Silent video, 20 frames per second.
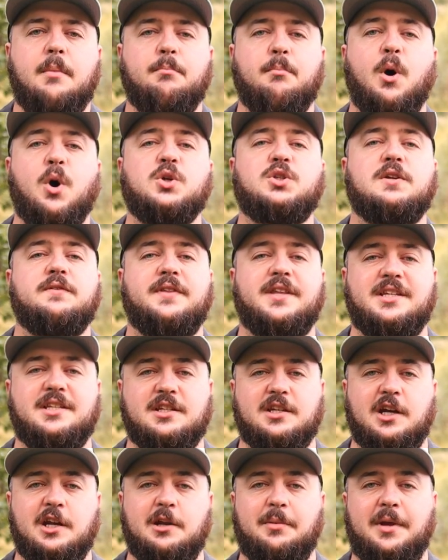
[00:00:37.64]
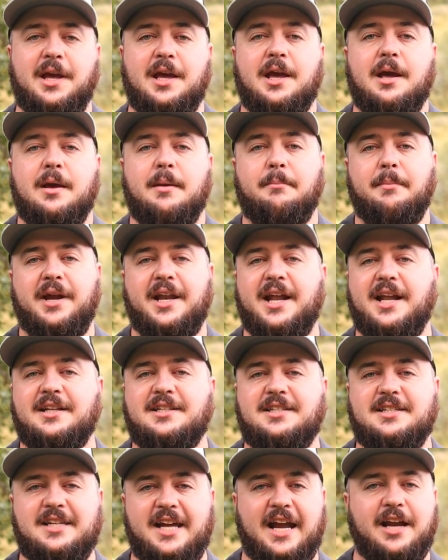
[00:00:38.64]
Most of this is gonna be
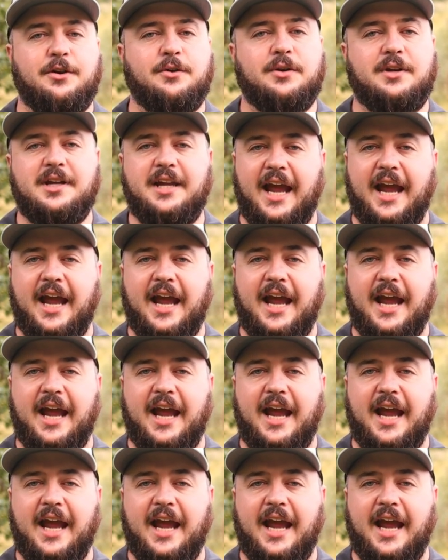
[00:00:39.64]
meathead standard